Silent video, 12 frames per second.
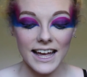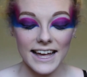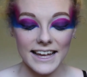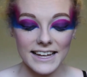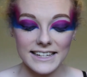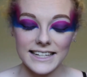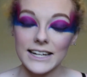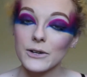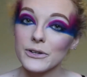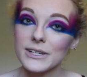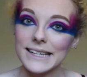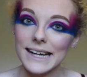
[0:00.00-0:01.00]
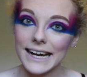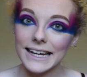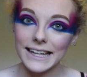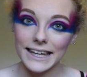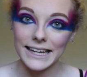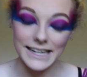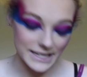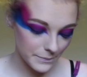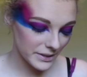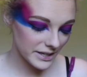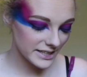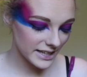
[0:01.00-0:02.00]
Is I'm going to highlight,
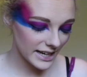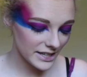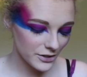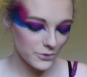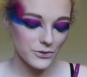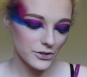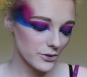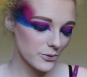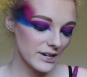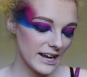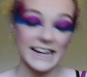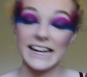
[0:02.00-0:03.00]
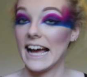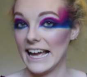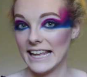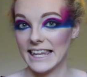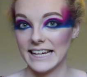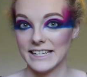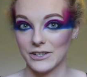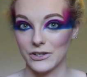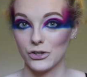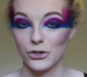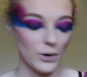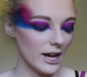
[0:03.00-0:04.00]
but I don't own any highlighter,
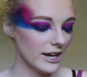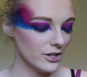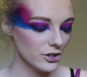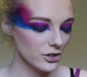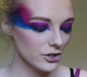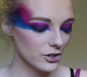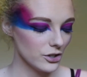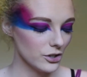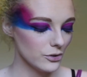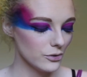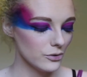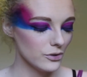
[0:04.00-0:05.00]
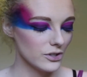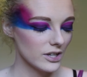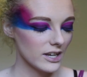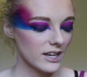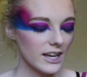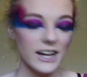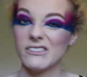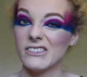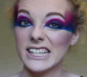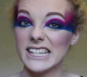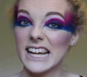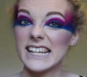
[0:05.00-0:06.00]
so I just use
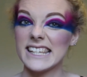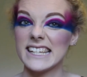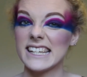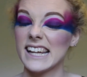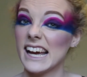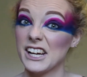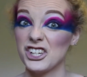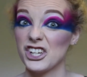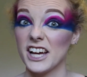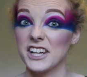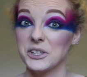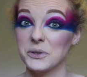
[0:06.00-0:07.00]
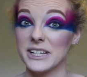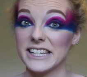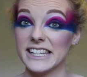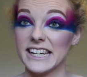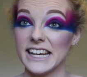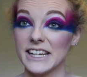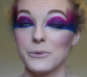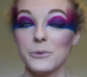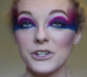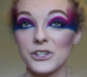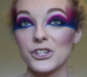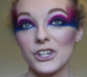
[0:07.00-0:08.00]
iridescent eyeshadow instead,
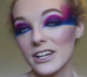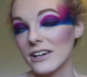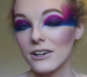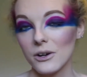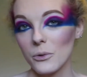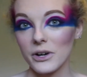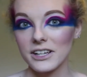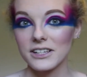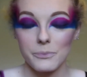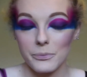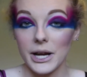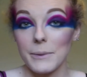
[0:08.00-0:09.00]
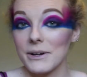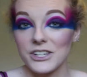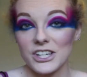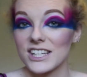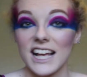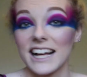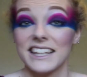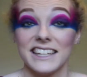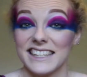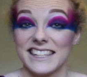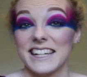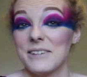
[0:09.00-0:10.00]
which works pretty much exactly the
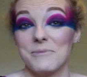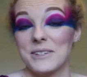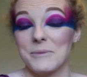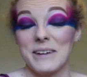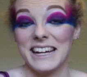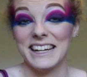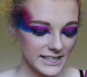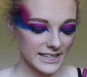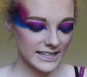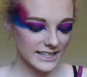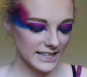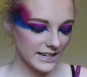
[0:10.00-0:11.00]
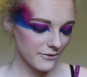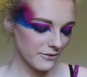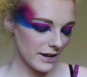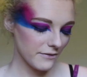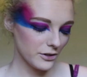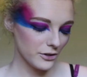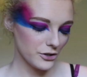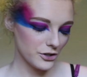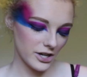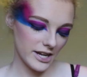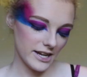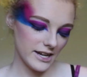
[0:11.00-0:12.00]
same to me. So this is the
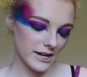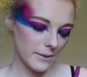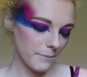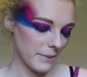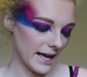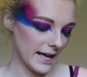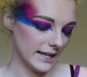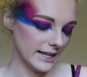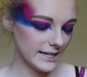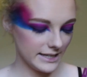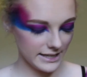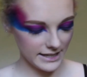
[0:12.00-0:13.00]
Revolution palette.